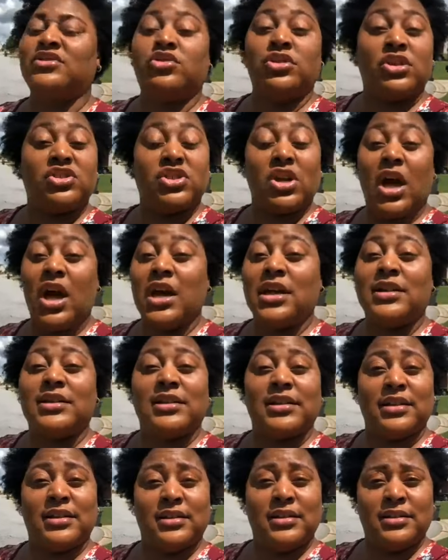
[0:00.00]
just
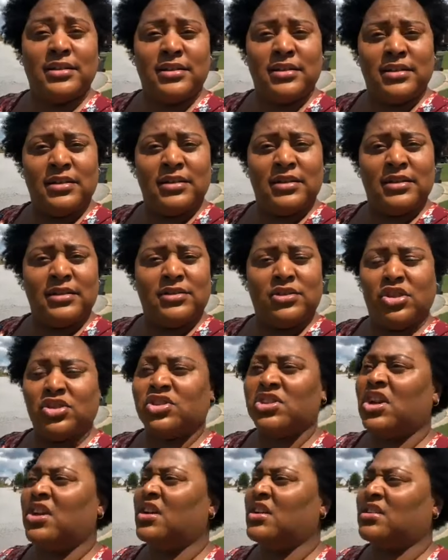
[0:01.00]
ugly,
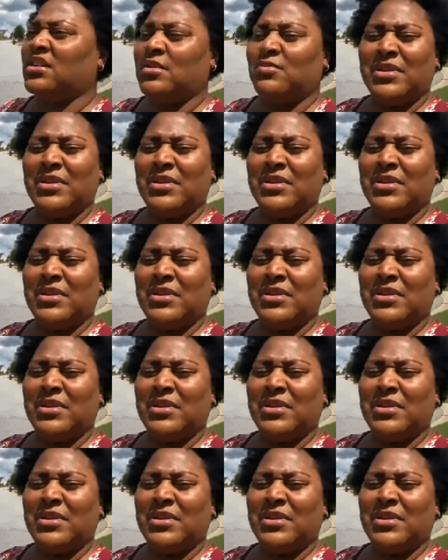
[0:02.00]
just ugly.